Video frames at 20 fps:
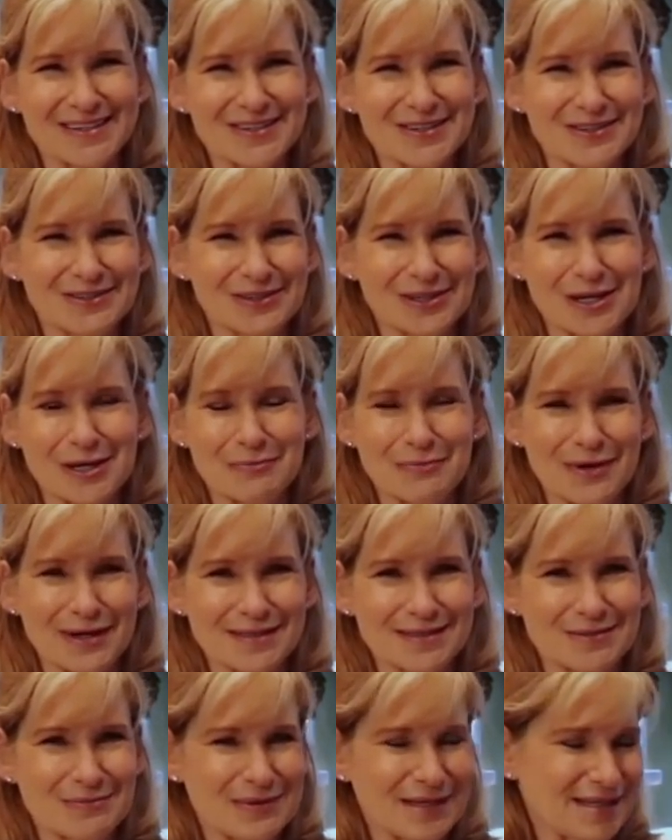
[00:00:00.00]
You can look up
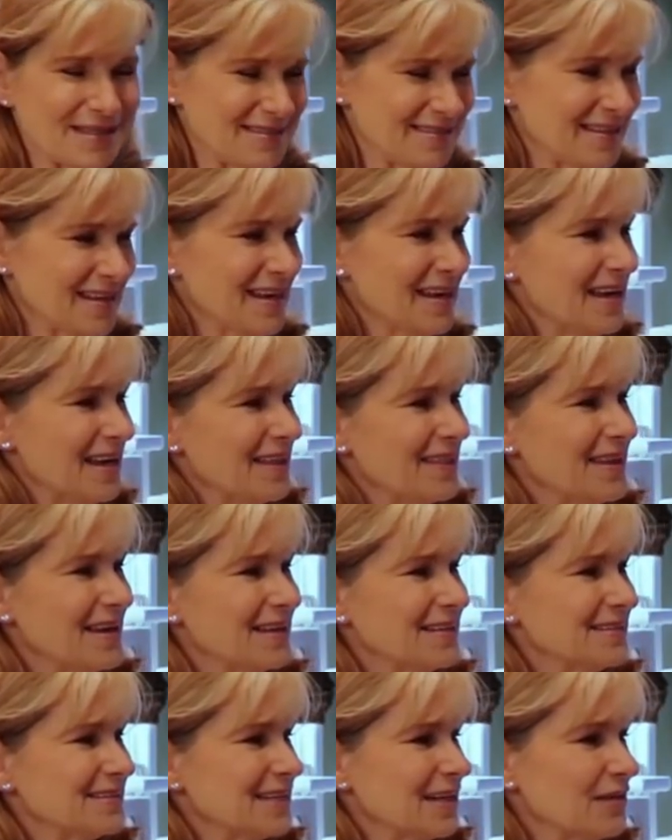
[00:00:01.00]
recipes
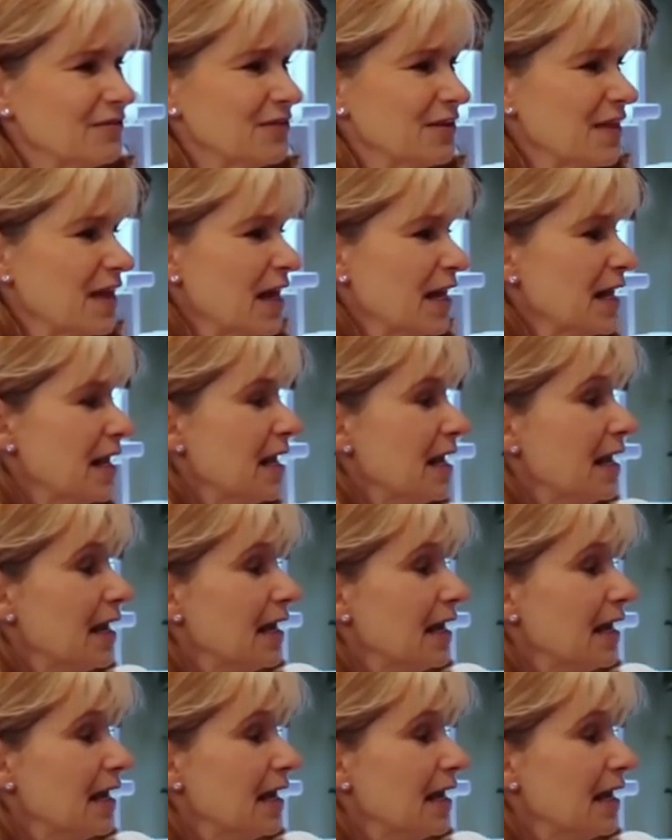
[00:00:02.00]
that stand for that.